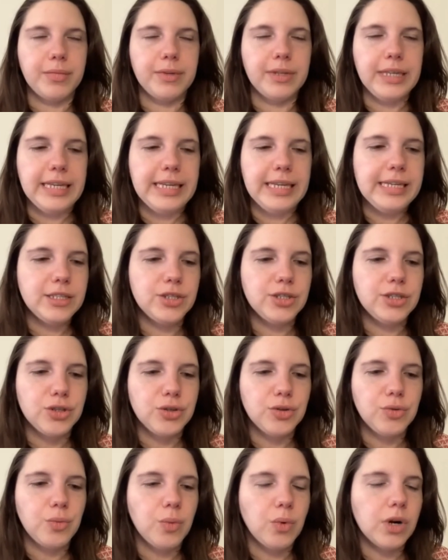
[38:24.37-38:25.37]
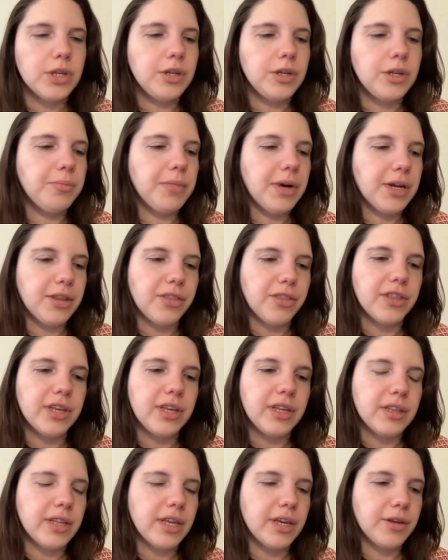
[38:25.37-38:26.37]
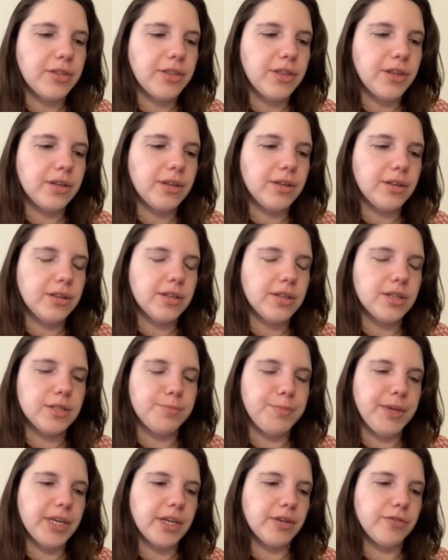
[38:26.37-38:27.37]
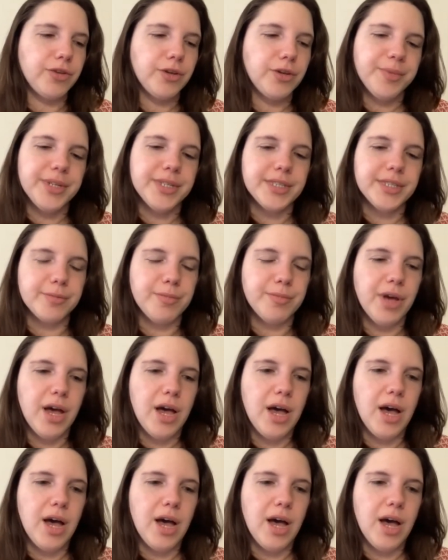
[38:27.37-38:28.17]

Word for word: need to do one monthly like the the speaking of humanism